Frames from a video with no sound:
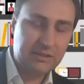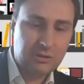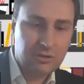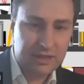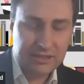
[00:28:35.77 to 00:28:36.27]

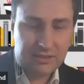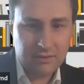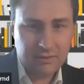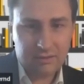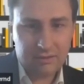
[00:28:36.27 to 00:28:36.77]
So that's
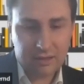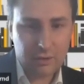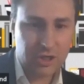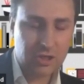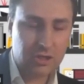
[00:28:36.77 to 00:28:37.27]
the
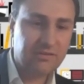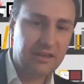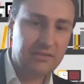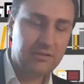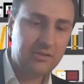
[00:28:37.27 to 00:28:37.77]
question of
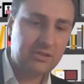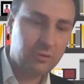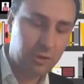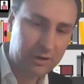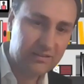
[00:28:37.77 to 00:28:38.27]
data
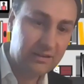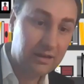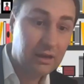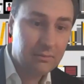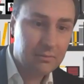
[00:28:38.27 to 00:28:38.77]
sovereignty,
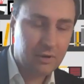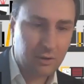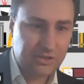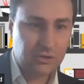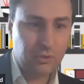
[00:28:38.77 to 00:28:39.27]
but
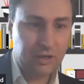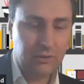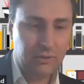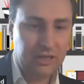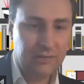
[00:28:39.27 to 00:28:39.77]
also
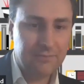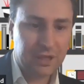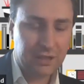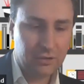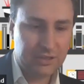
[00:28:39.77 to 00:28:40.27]
really, really
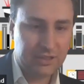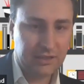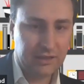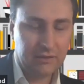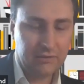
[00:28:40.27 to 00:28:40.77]

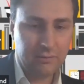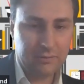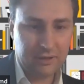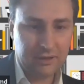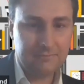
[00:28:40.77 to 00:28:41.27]
interesting
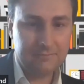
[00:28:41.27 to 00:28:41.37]
topic.